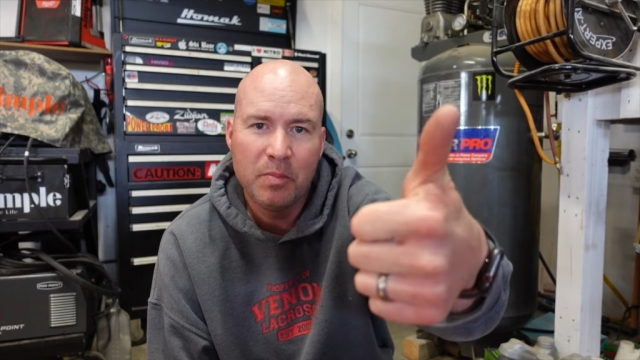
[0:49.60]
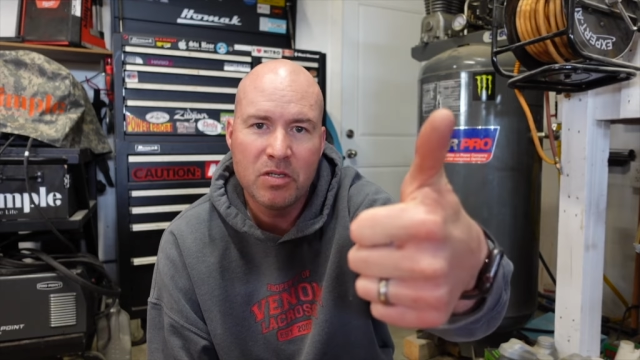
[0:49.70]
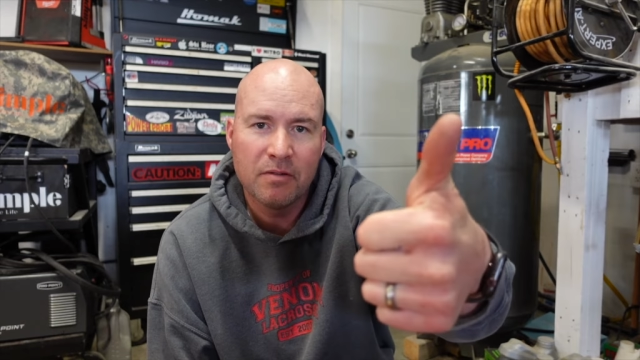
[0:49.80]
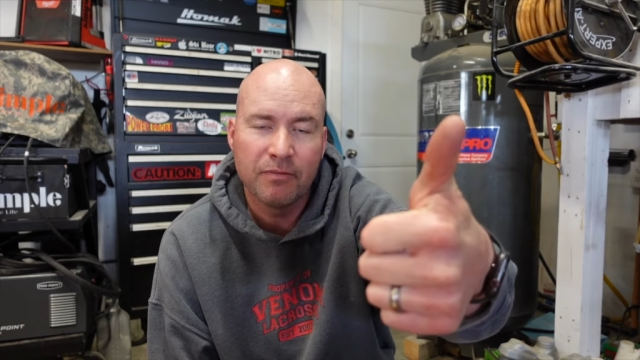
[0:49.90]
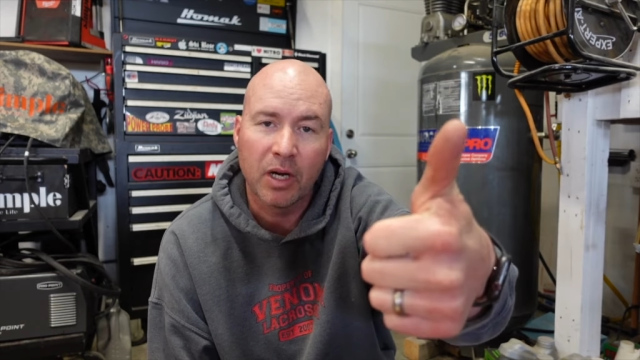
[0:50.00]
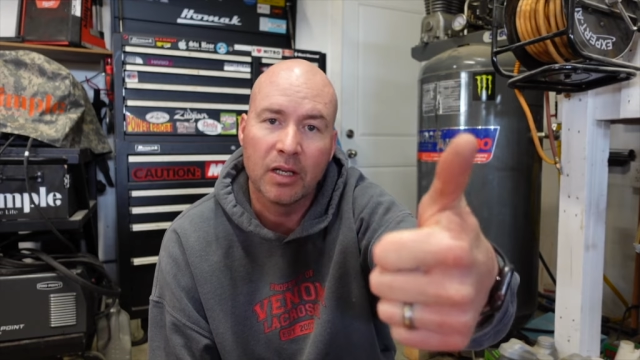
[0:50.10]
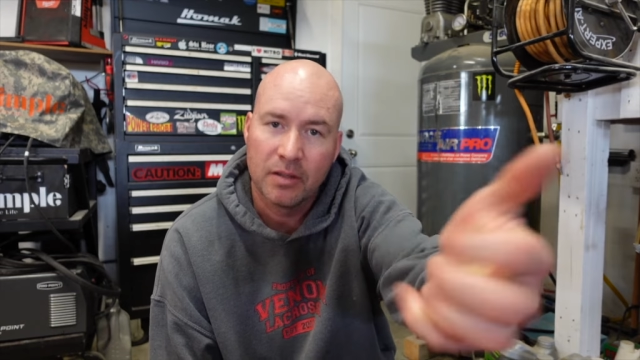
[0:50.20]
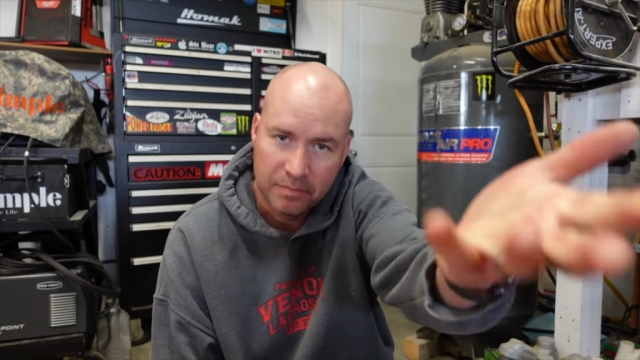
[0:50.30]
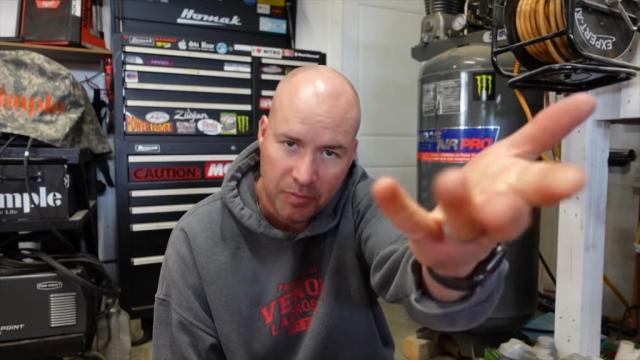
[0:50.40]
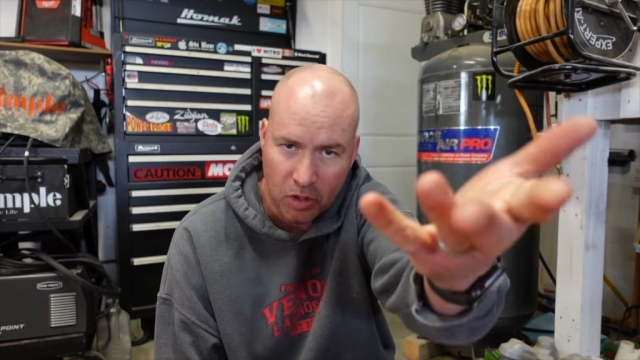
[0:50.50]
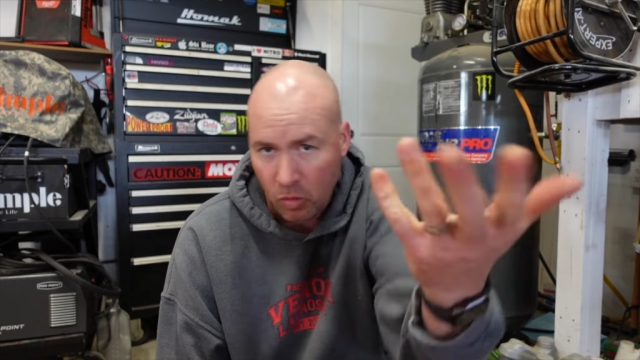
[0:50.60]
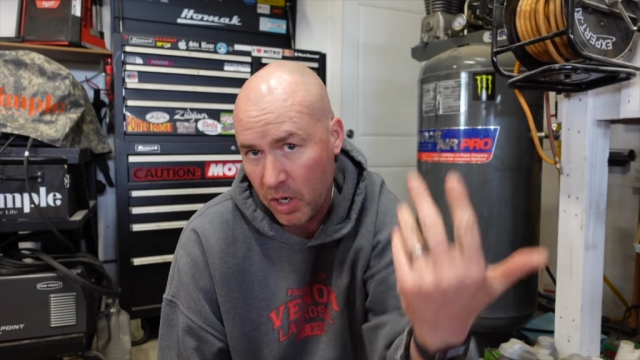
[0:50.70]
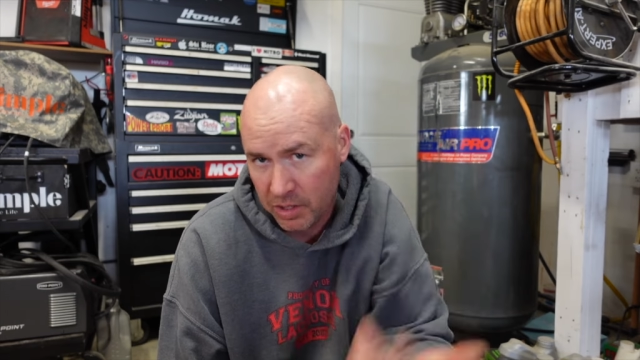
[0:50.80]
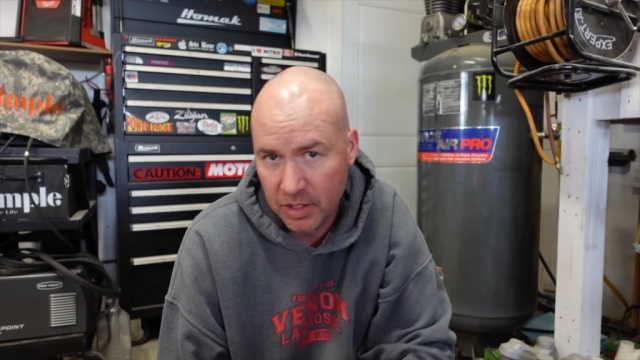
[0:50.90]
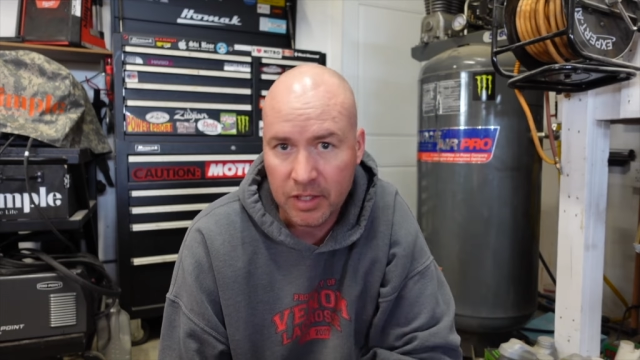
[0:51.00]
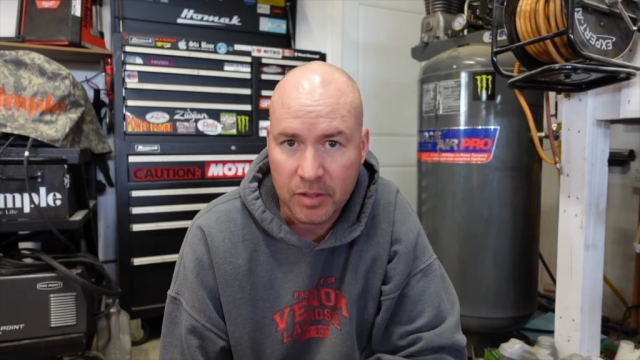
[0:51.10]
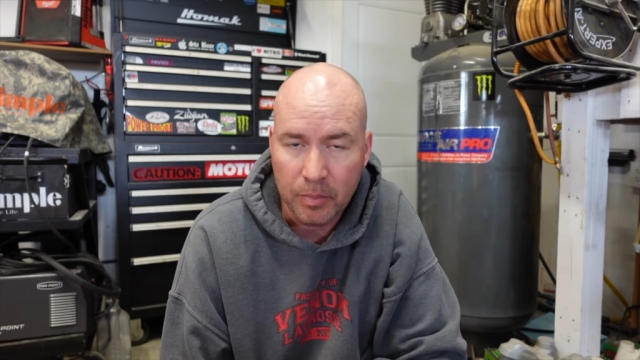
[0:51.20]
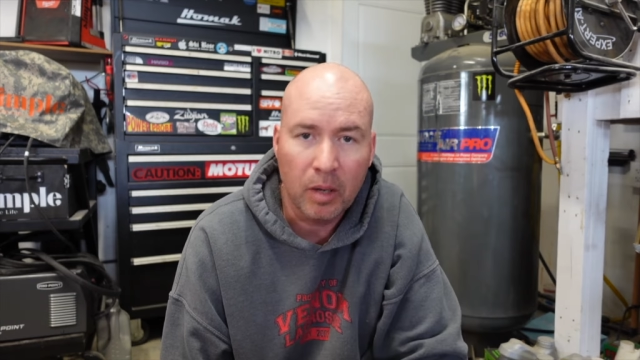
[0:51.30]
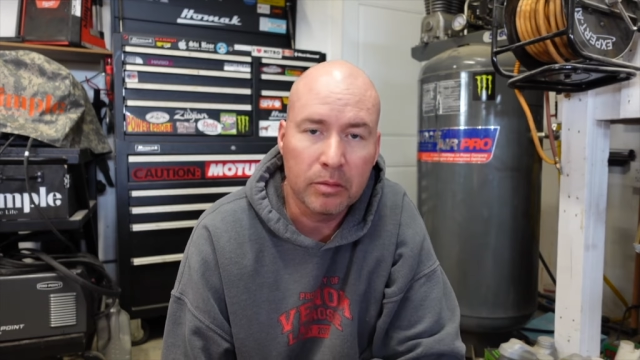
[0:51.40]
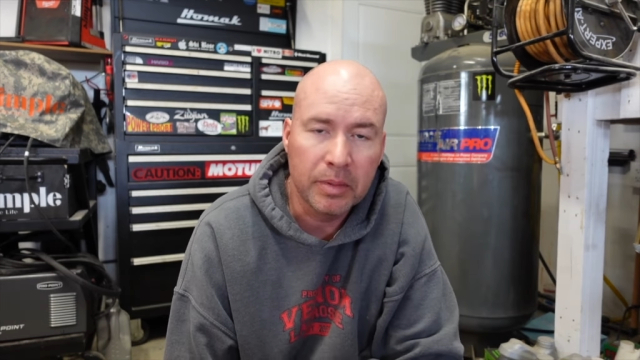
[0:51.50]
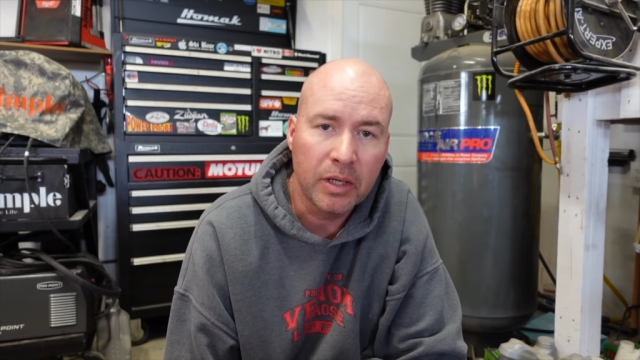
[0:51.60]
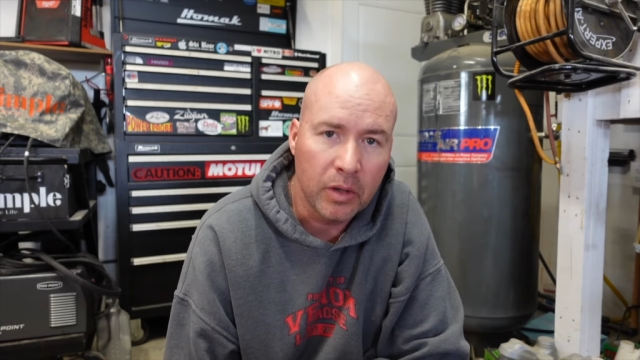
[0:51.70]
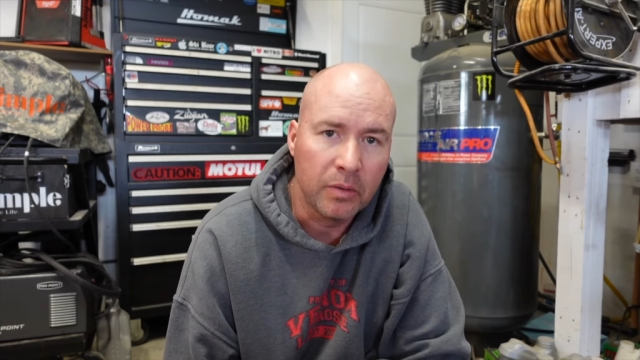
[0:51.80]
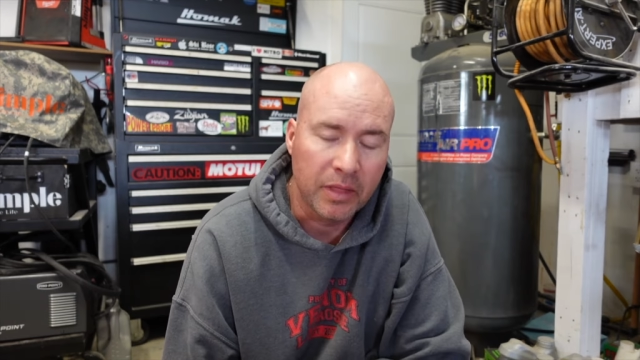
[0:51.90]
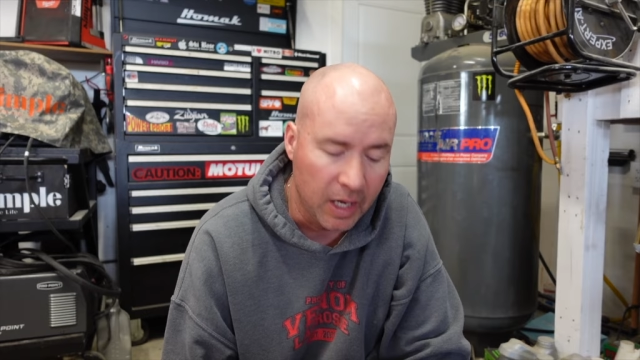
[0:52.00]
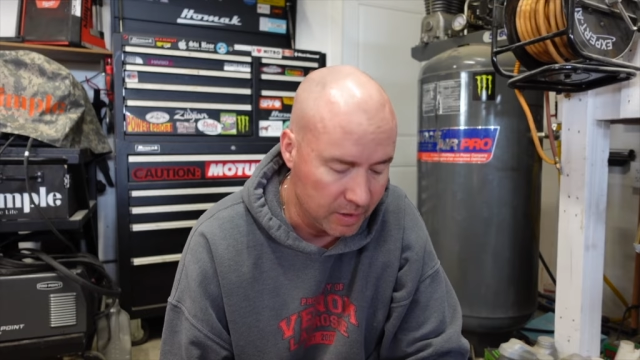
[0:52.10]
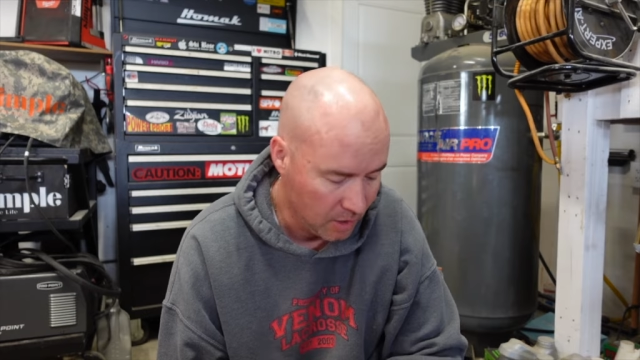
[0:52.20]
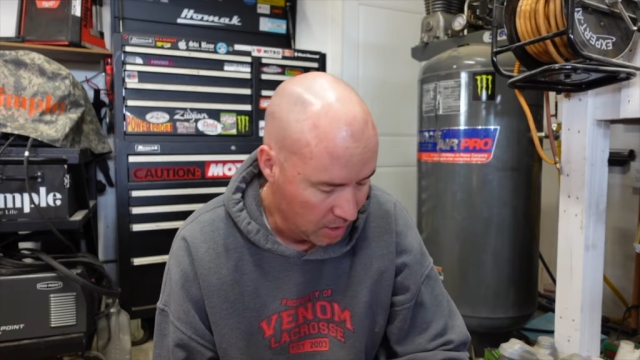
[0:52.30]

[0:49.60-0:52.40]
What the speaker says: is your friend. You're watching this, you probably agree with that.